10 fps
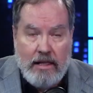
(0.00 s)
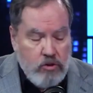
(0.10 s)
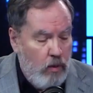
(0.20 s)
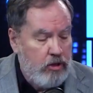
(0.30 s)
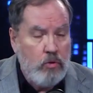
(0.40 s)

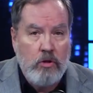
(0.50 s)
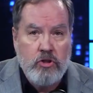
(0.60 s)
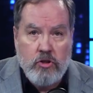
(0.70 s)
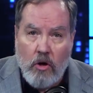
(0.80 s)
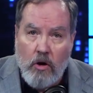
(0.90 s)
That's the way
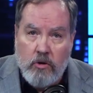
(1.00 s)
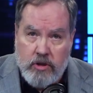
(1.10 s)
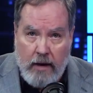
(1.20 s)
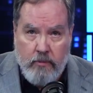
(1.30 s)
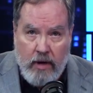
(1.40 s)
George
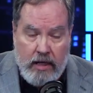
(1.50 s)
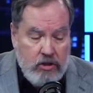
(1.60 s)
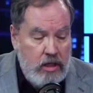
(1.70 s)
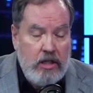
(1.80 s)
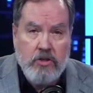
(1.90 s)
Soros
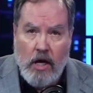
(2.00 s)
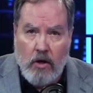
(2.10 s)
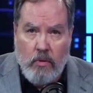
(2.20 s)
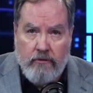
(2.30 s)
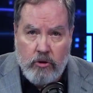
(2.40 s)
operates in his
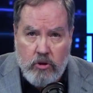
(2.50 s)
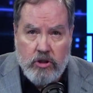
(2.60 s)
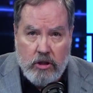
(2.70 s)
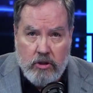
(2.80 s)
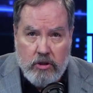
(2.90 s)
color
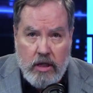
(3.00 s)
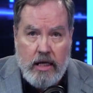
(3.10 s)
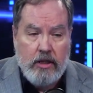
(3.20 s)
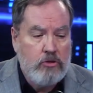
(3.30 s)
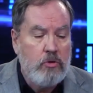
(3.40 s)
revolutions,
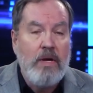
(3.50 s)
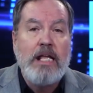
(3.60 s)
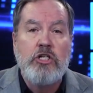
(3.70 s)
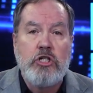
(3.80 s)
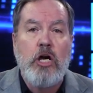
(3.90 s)
is through
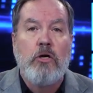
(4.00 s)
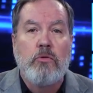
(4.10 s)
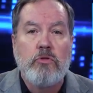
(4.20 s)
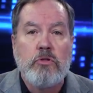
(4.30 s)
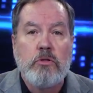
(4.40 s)

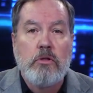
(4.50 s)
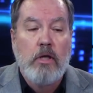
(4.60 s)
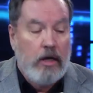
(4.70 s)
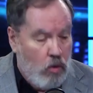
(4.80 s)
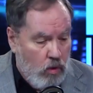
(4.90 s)
NGOs.
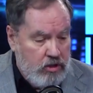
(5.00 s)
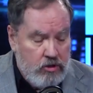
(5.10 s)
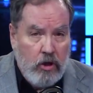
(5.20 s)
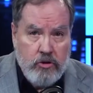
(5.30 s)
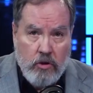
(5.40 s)
And of course,
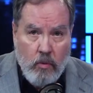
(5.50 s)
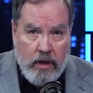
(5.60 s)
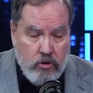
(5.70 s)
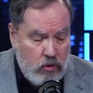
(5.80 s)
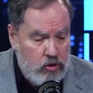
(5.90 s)
it's also the
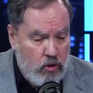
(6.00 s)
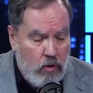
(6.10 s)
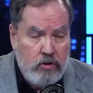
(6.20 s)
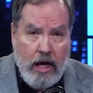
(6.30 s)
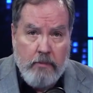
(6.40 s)
way George
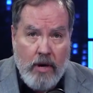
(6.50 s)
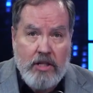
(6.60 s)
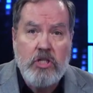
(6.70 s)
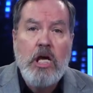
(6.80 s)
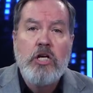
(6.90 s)
Soros
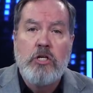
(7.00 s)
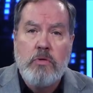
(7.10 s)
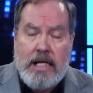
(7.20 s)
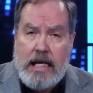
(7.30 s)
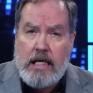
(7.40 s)
operates
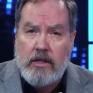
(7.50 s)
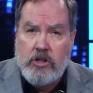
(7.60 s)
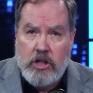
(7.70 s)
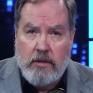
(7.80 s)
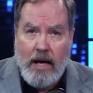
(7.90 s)
to
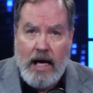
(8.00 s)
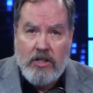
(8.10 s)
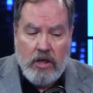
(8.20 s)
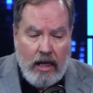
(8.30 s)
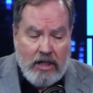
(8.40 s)

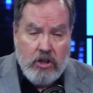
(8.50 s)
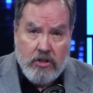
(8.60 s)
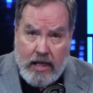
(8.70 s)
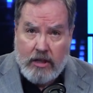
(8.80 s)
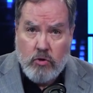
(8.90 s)
delegitimize
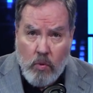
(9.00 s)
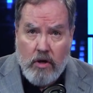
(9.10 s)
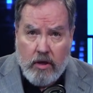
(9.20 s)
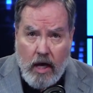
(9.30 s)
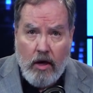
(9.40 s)
elections. That's
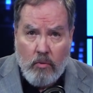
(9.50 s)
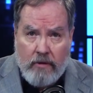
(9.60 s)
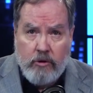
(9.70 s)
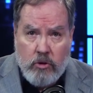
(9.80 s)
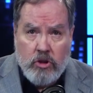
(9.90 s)
where the color
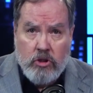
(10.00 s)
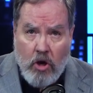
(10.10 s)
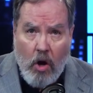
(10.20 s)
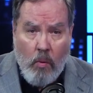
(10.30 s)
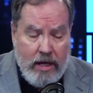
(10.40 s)

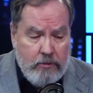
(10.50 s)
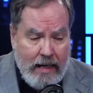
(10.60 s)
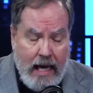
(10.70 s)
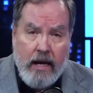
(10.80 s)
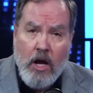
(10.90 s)
revolutions always
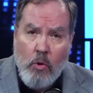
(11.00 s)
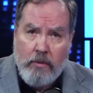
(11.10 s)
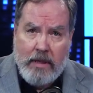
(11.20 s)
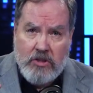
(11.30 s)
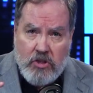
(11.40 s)
began.
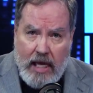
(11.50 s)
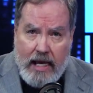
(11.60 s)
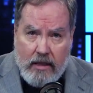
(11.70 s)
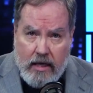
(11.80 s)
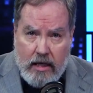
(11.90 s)
We've been
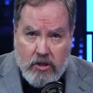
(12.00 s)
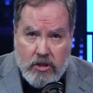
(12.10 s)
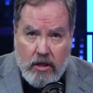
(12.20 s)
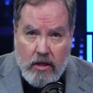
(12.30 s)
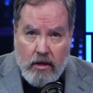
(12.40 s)
saying
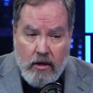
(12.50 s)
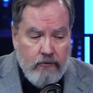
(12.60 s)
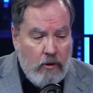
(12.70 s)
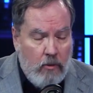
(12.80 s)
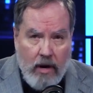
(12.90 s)
this
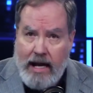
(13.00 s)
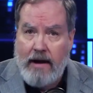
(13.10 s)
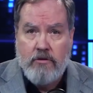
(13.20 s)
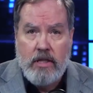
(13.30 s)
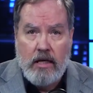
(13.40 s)
from
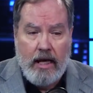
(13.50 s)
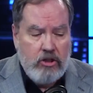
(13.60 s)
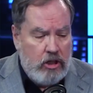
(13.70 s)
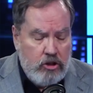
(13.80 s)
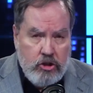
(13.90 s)
right after the
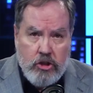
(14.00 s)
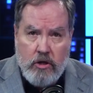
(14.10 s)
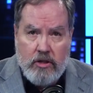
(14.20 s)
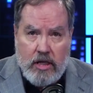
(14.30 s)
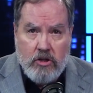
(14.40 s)
election. As
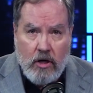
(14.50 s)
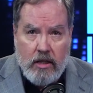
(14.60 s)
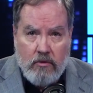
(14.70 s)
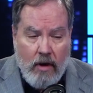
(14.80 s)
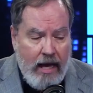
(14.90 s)
soon as they
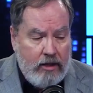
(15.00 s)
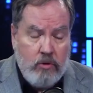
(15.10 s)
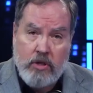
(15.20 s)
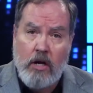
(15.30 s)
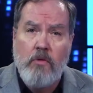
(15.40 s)
started the
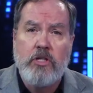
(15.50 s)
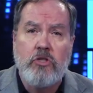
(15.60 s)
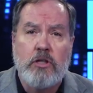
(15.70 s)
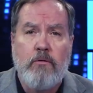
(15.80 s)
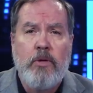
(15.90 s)
riots, we said, oh,
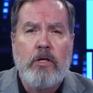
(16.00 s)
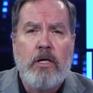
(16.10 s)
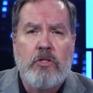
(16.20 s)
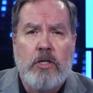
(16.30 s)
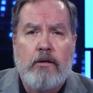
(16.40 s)
this looks
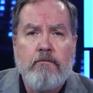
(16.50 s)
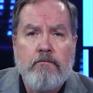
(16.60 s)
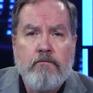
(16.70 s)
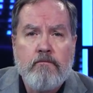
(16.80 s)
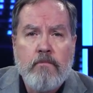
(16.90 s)
familiar, doesn't it?
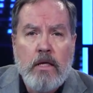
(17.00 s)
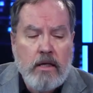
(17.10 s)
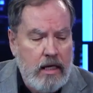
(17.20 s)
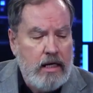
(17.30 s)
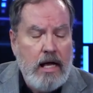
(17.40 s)

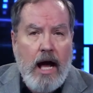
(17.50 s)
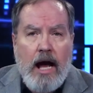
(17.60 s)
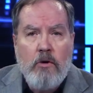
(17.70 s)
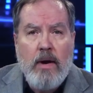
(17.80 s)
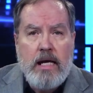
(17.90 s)
Getting
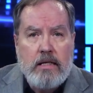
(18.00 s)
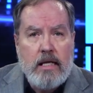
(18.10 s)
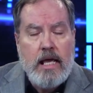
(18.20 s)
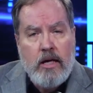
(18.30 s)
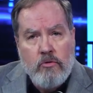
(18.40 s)

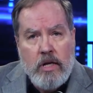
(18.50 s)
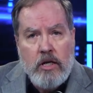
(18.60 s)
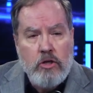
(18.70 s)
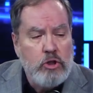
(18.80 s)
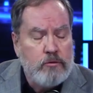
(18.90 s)
irate,
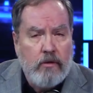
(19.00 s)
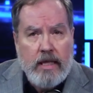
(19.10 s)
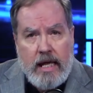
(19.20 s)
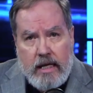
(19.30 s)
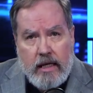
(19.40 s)
ignorant,
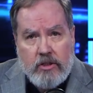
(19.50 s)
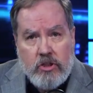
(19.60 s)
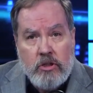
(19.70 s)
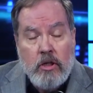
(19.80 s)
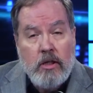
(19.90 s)
useful
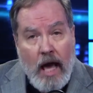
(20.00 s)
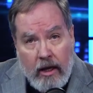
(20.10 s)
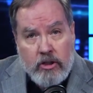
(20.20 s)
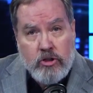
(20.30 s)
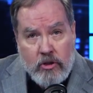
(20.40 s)
idiots,
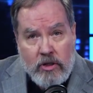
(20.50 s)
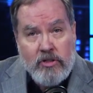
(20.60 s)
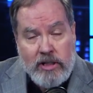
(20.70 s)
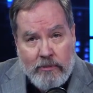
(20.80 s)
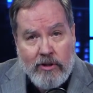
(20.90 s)
college
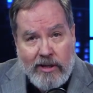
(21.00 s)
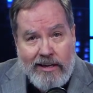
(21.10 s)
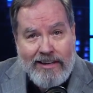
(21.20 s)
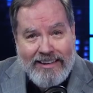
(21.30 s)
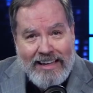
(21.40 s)
students
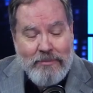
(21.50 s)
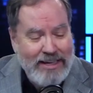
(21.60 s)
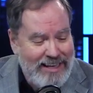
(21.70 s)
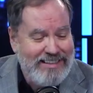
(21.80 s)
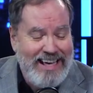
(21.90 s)
typically,
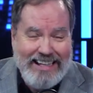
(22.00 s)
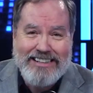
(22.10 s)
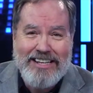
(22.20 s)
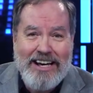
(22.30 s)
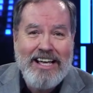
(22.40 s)
because
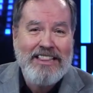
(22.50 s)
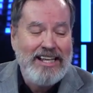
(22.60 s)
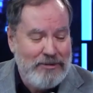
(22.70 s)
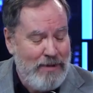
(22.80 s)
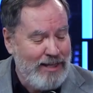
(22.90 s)

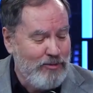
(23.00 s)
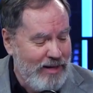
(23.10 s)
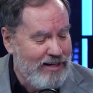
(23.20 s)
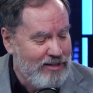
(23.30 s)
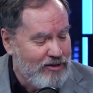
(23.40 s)
that's the best
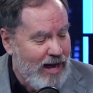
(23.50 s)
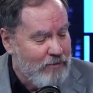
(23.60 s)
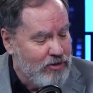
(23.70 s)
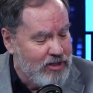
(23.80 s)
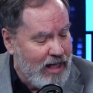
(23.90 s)
way to
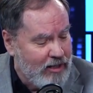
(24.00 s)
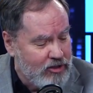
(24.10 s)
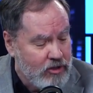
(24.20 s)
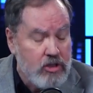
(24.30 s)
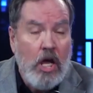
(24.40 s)
describe most of the
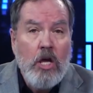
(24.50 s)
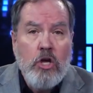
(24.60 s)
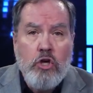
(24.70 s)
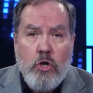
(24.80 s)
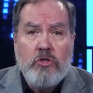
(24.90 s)
college students,
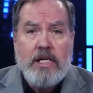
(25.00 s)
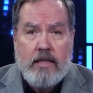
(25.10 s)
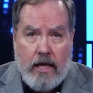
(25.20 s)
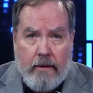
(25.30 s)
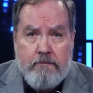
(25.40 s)

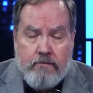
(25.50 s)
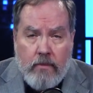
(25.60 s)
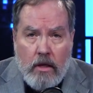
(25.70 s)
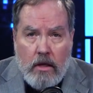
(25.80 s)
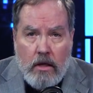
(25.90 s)
using them